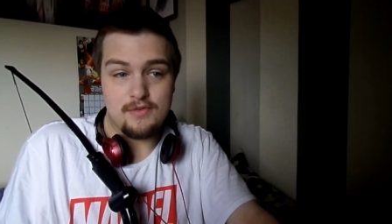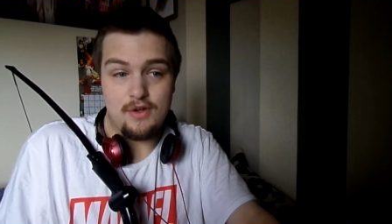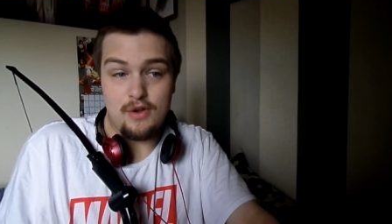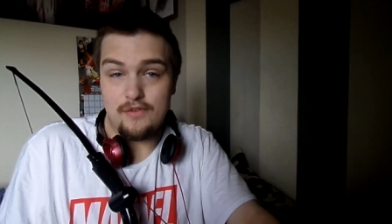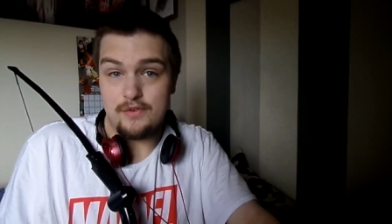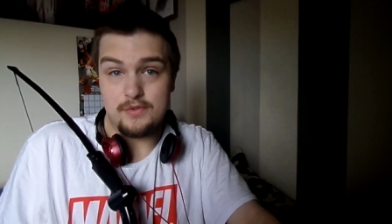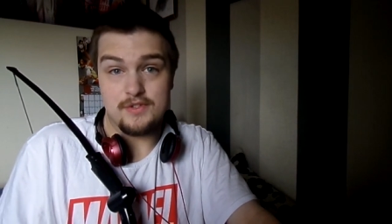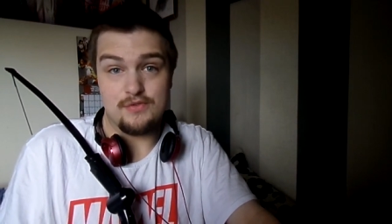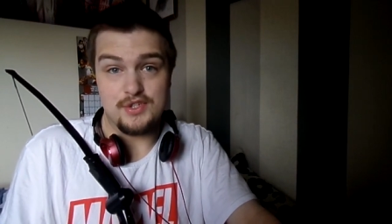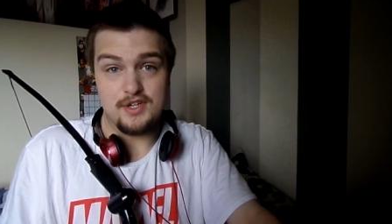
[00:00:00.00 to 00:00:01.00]
Oliver was
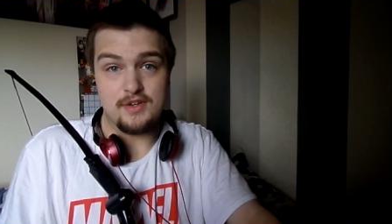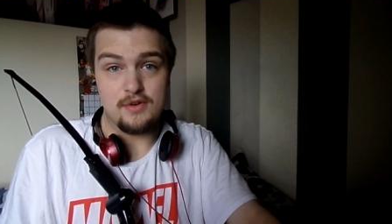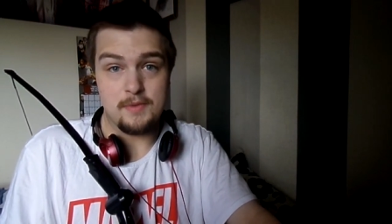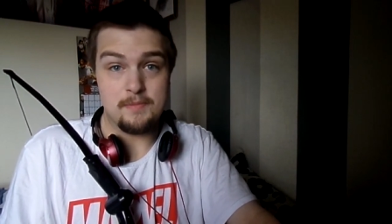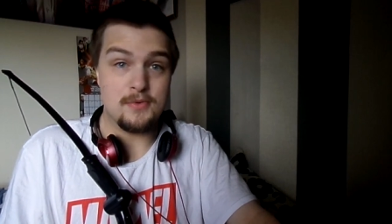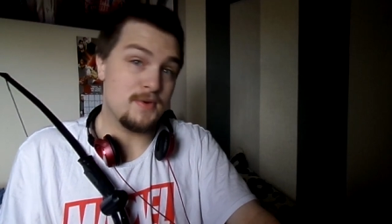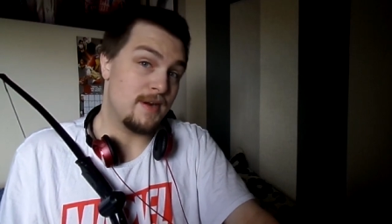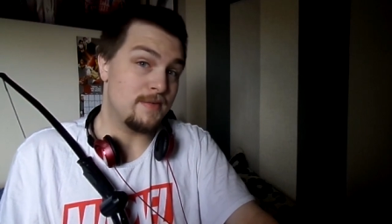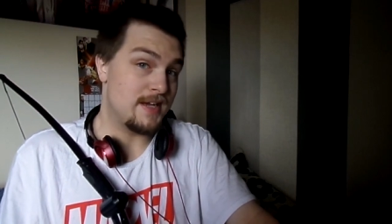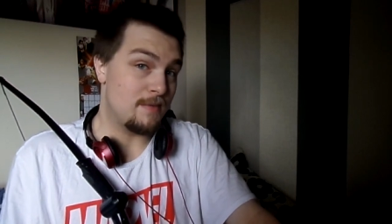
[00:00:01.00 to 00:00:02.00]
originally going to be booted
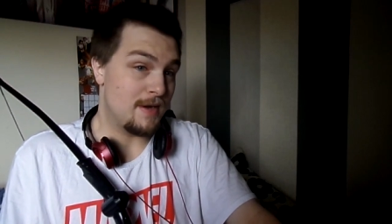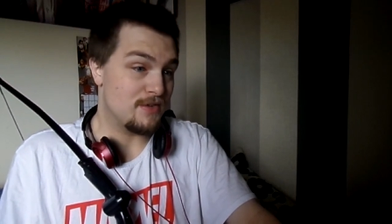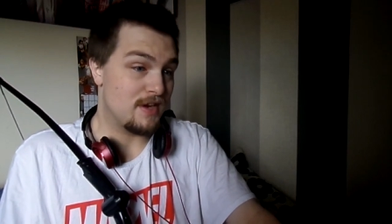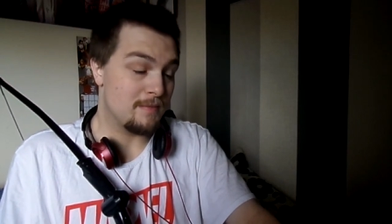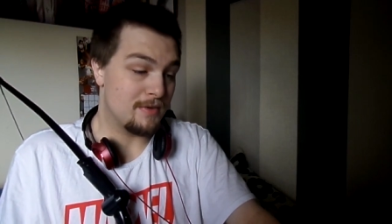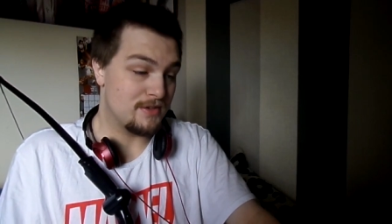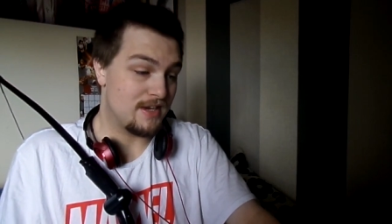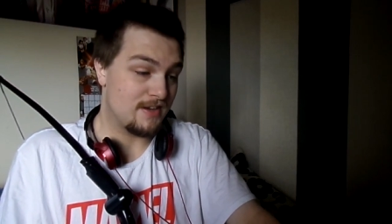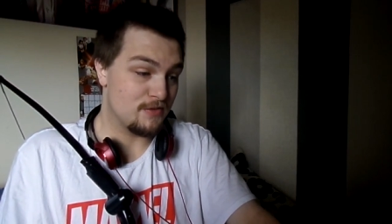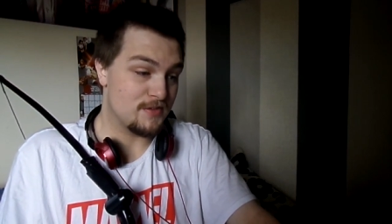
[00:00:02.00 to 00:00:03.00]
out of town by Dragon, but
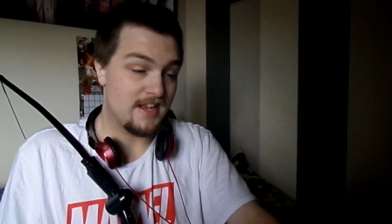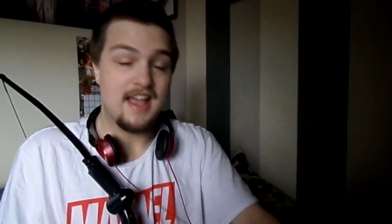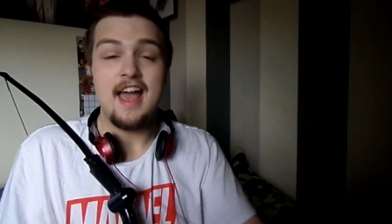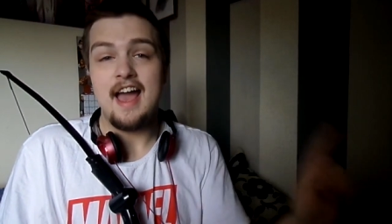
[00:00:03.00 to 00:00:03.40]
Dragon was like,